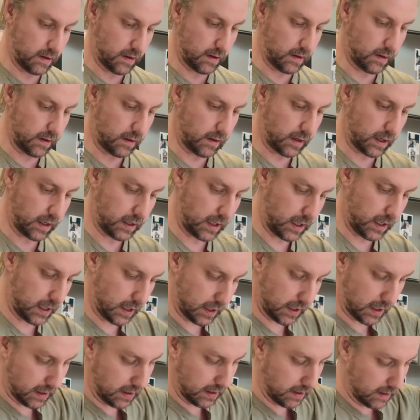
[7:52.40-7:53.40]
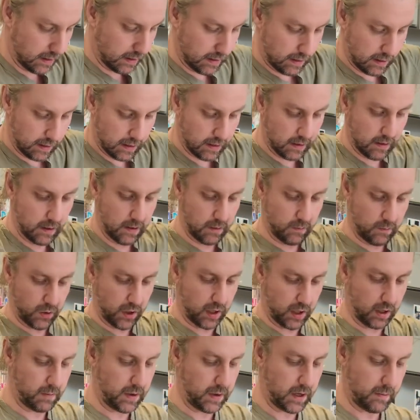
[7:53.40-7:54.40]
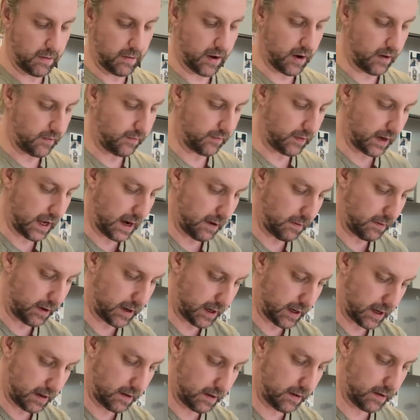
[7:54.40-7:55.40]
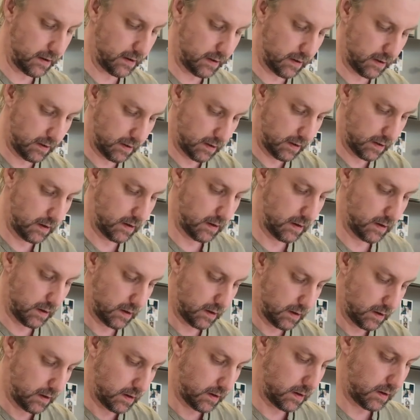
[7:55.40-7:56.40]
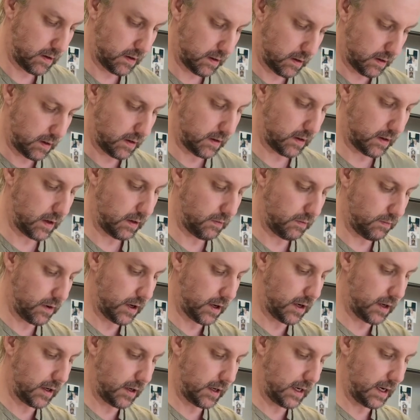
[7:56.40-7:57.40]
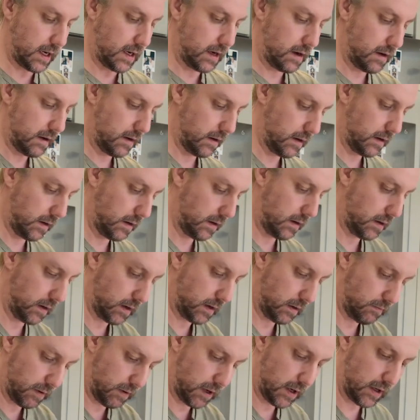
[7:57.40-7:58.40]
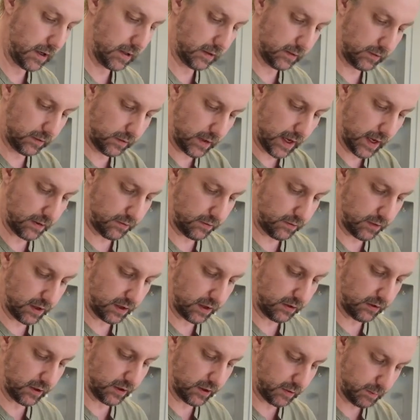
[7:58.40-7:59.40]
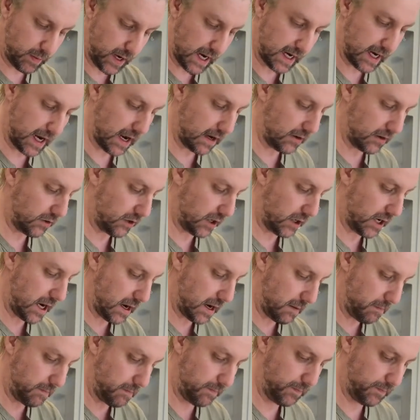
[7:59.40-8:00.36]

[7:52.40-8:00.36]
and then you can bring a bit more flour in, and you roll in, and you roll that traditional baguette shape,